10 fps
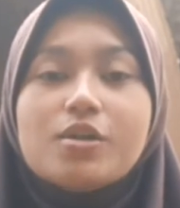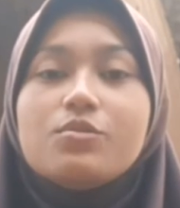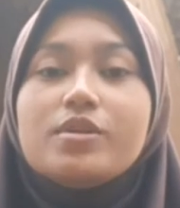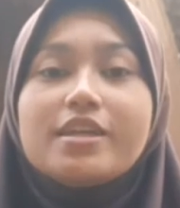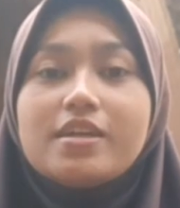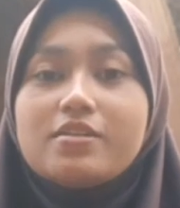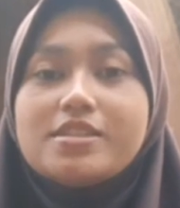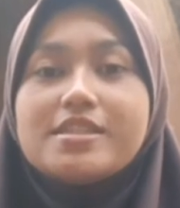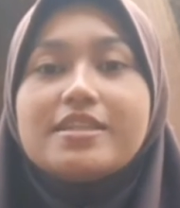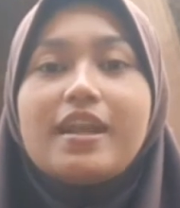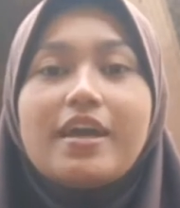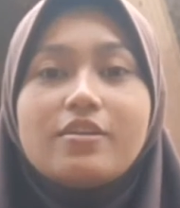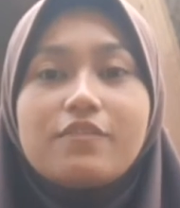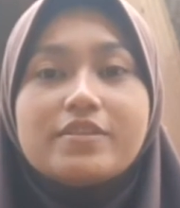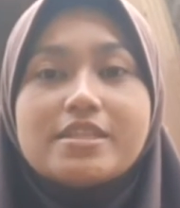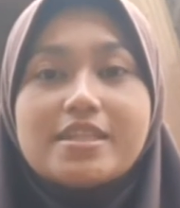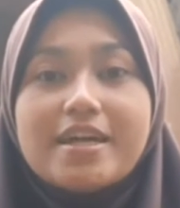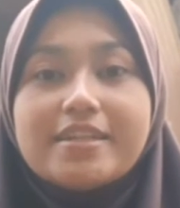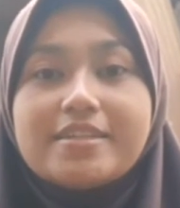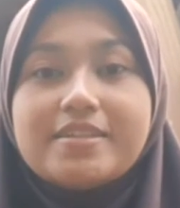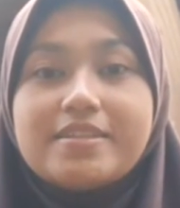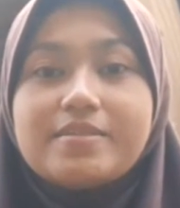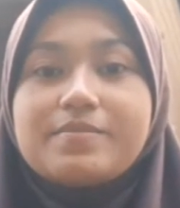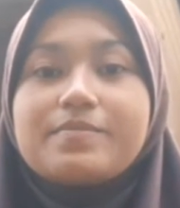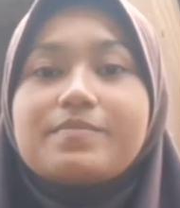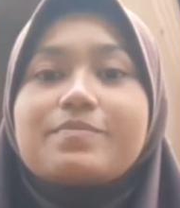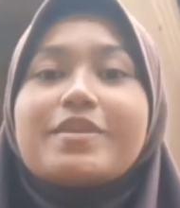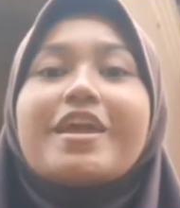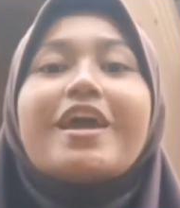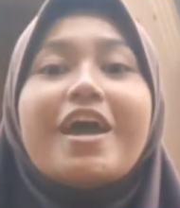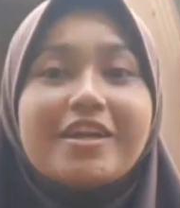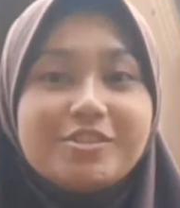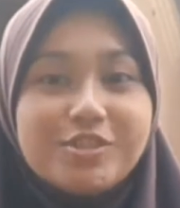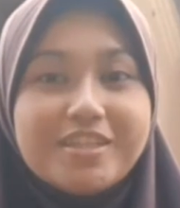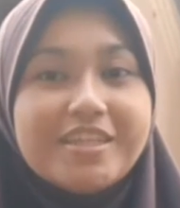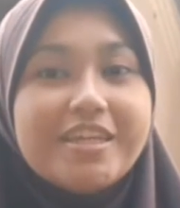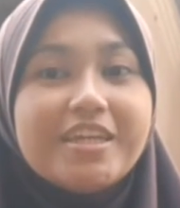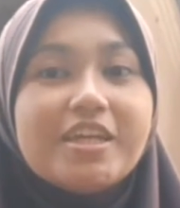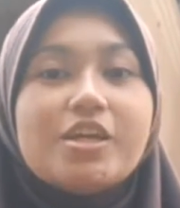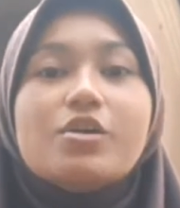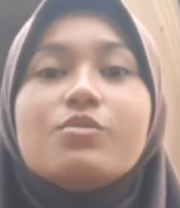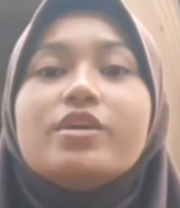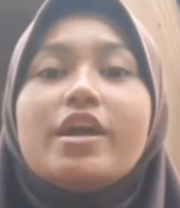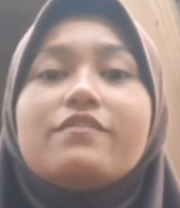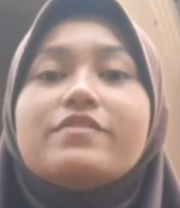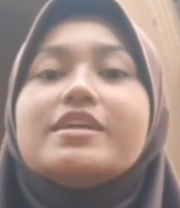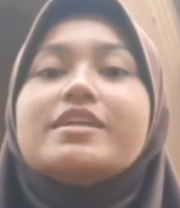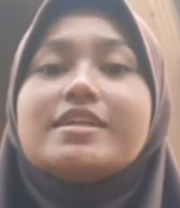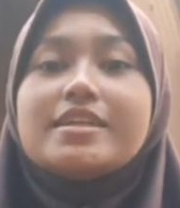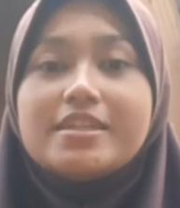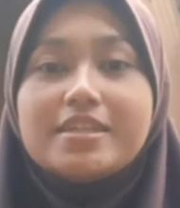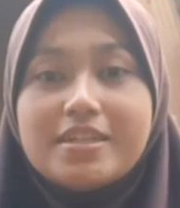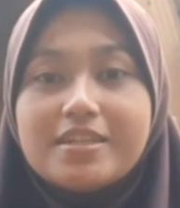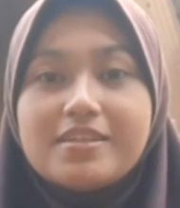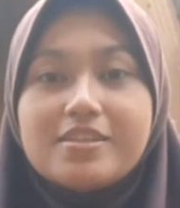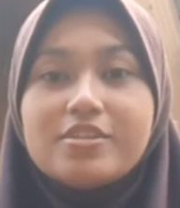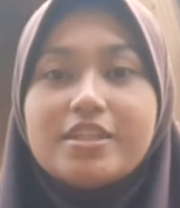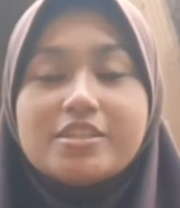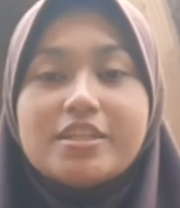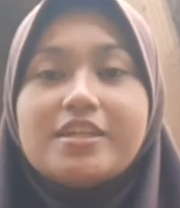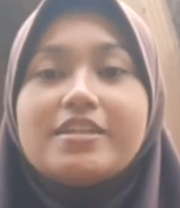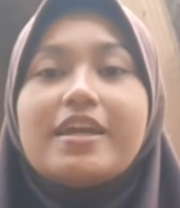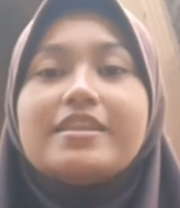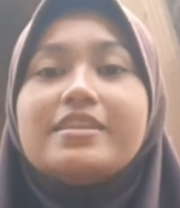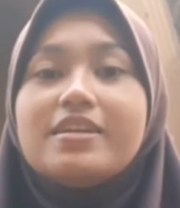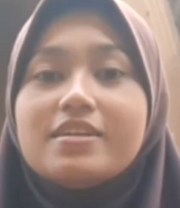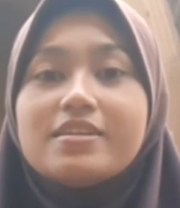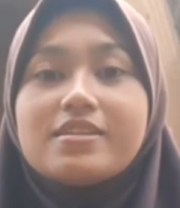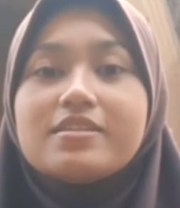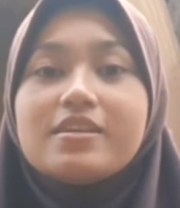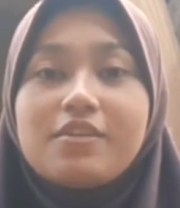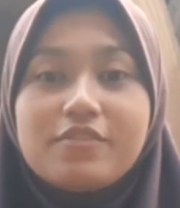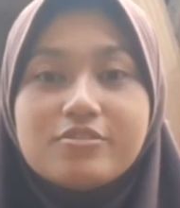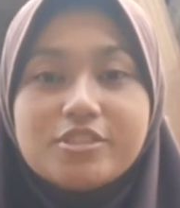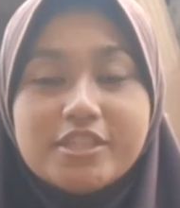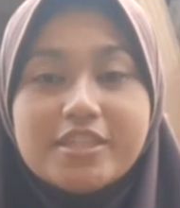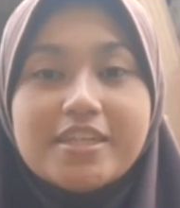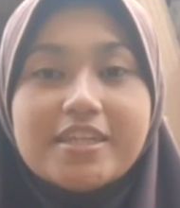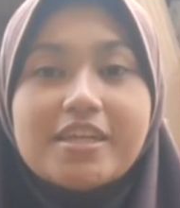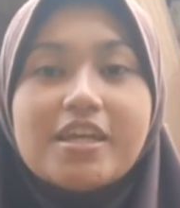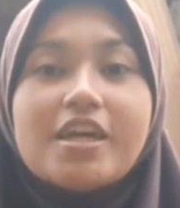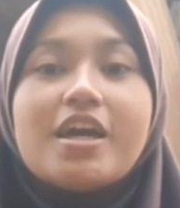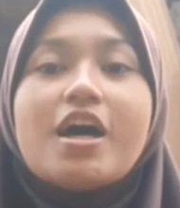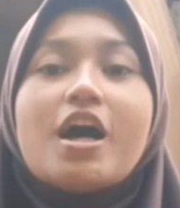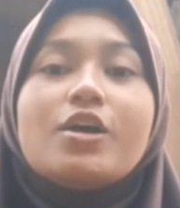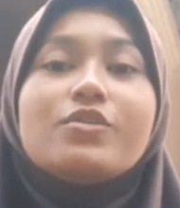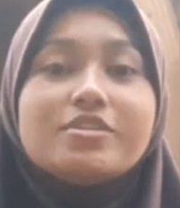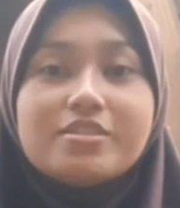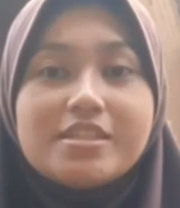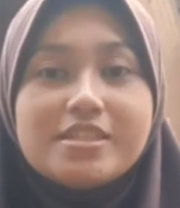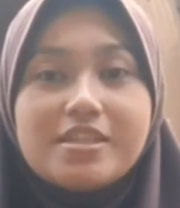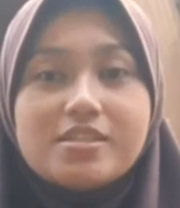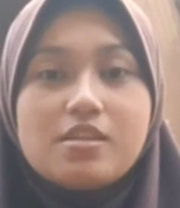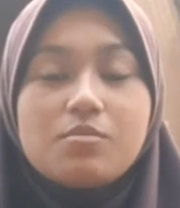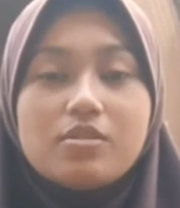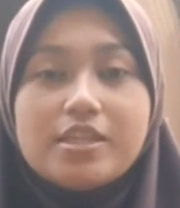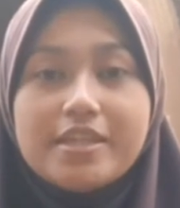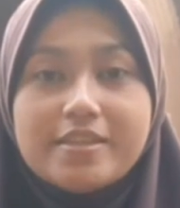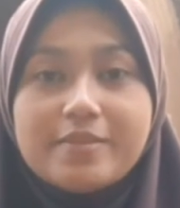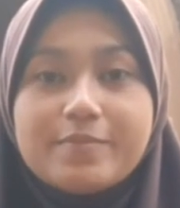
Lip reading: We cannot see the light of the sun. Actually, we have the Earth rotation and the Earth revolution. I want to discuss about it.